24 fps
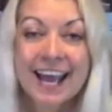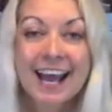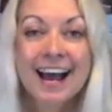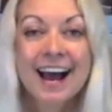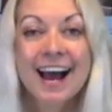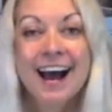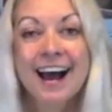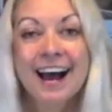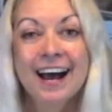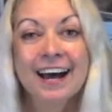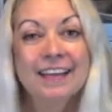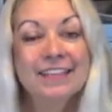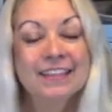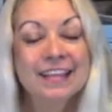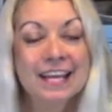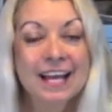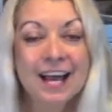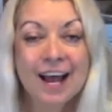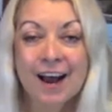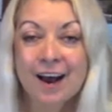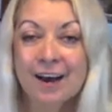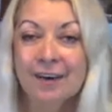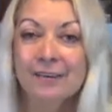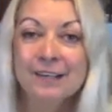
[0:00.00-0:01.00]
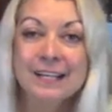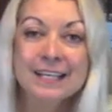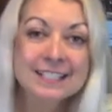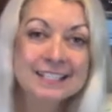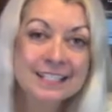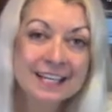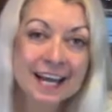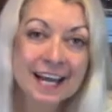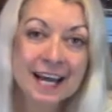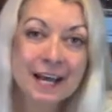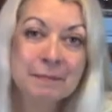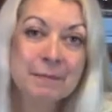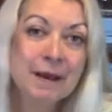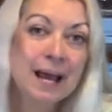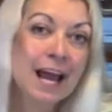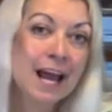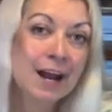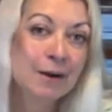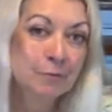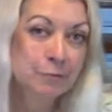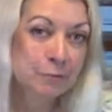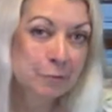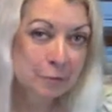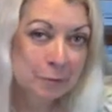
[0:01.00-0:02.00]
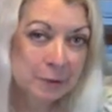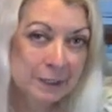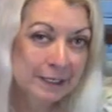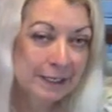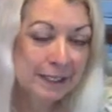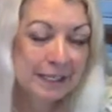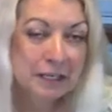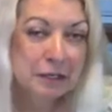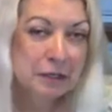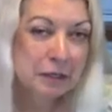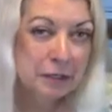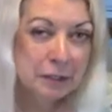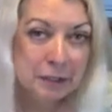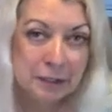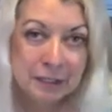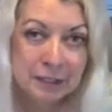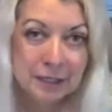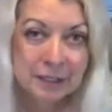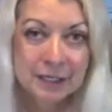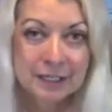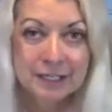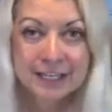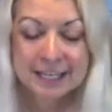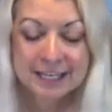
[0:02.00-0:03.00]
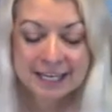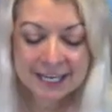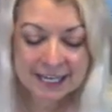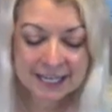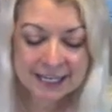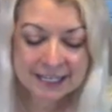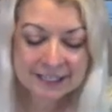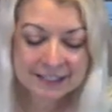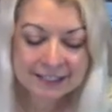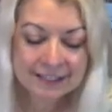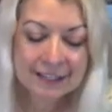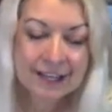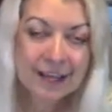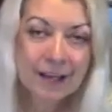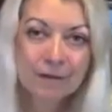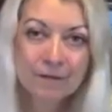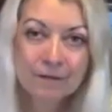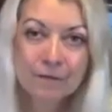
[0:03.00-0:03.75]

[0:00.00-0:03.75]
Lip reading: The only time I really cook is